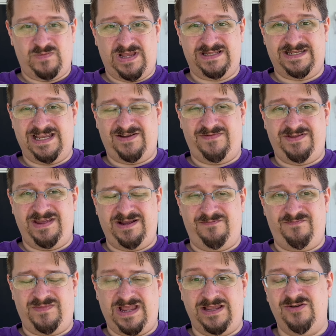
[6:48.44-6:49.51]
it's a heck of a thing.
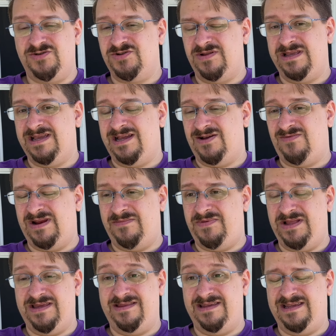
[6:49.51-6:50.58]
Usually uh, when I
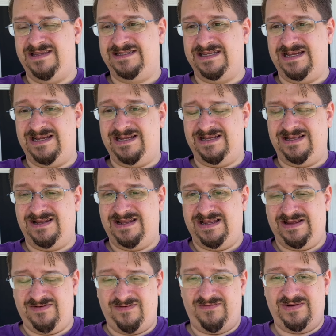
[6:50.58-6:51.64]
play these, uh,
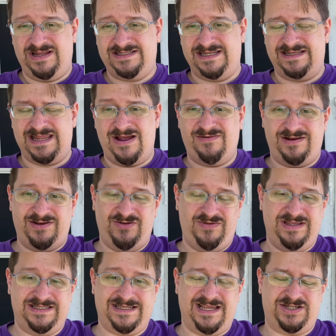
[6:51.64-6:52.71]
when I sit down to do
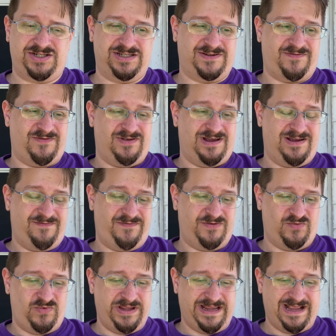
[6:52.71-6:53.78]
these sessions for, uh, for the
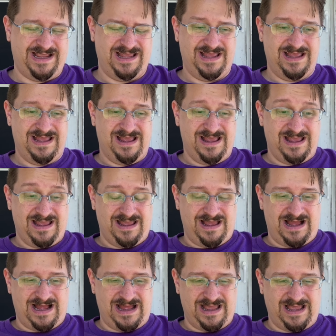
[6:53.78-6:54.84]
week,
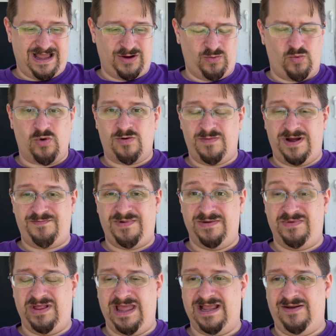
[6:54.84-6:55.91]
I, I warm up by
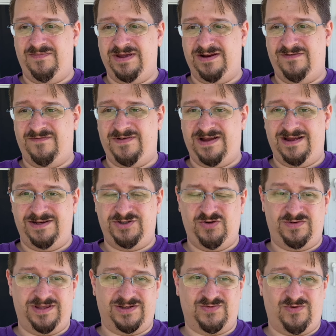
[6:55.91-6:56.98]
playing a bit of a
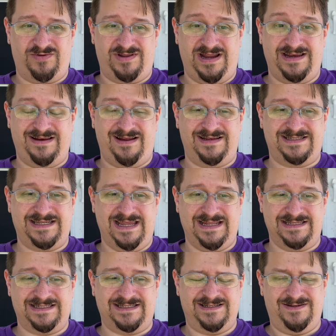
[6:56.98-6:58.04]
joke that's worth ninety-nine
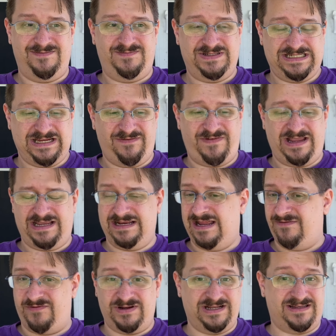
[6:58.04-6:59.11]
cents to see if I can
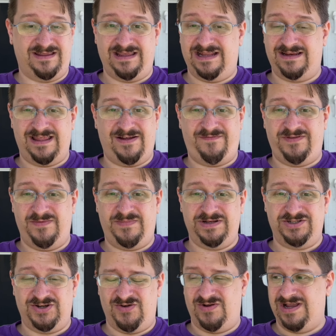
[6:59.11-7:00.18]
ever get to the end of that flippin'
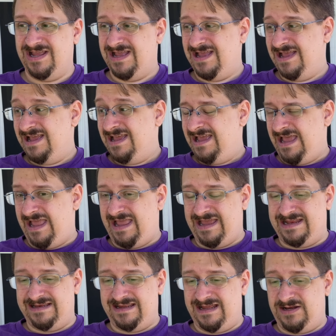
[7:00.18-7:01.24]
joke.
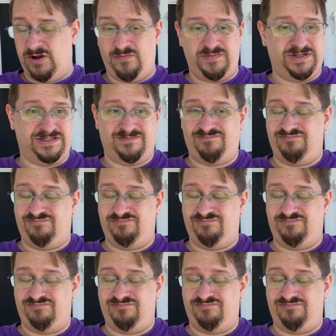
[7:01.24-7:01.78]
And uh, nope, just